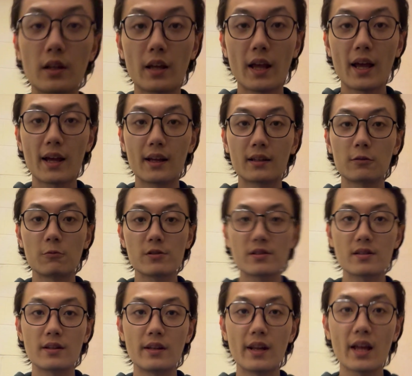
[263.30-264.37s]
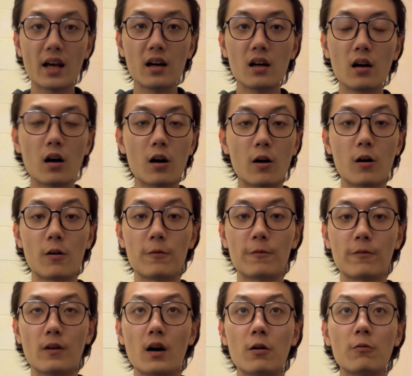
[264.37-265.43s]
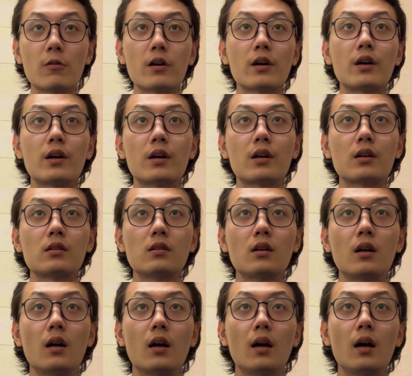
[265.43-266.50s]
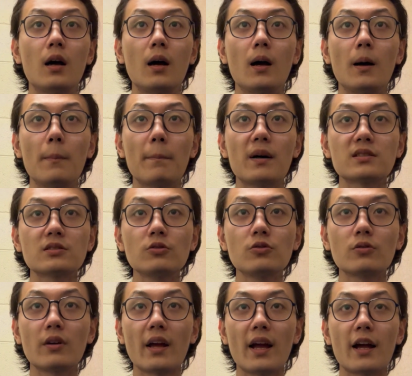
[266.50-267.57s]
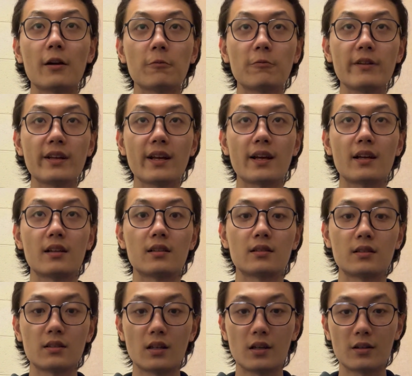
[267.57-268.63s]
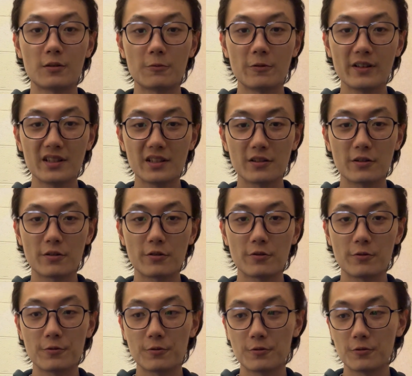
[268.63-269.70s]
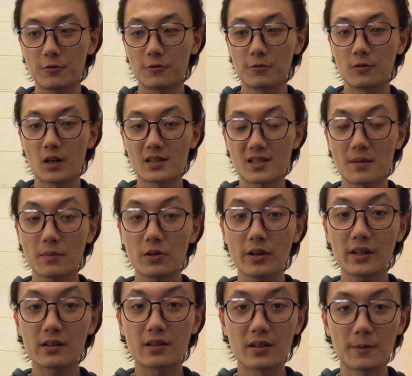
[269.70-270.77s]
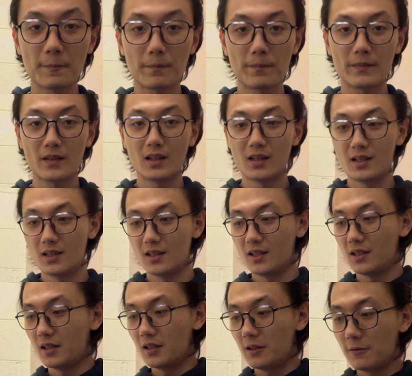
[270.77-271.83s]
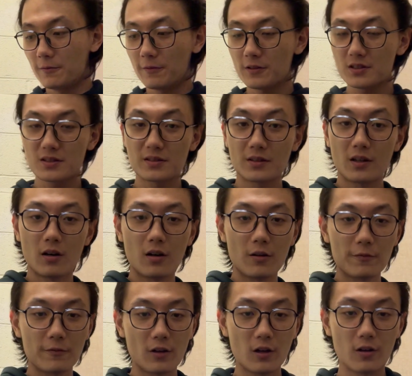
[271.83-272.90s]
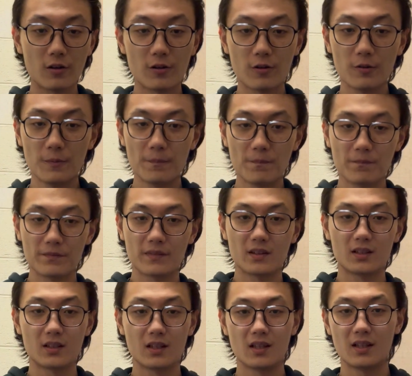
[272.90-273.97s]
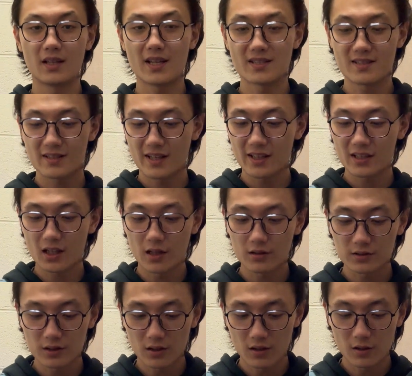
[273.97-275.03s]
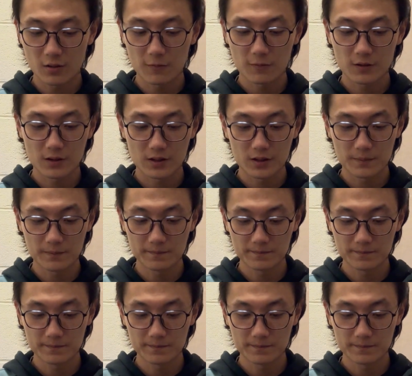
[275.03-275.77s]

and what's the name of our bassoon, and we can ready to assemble it. First of all, let's take out our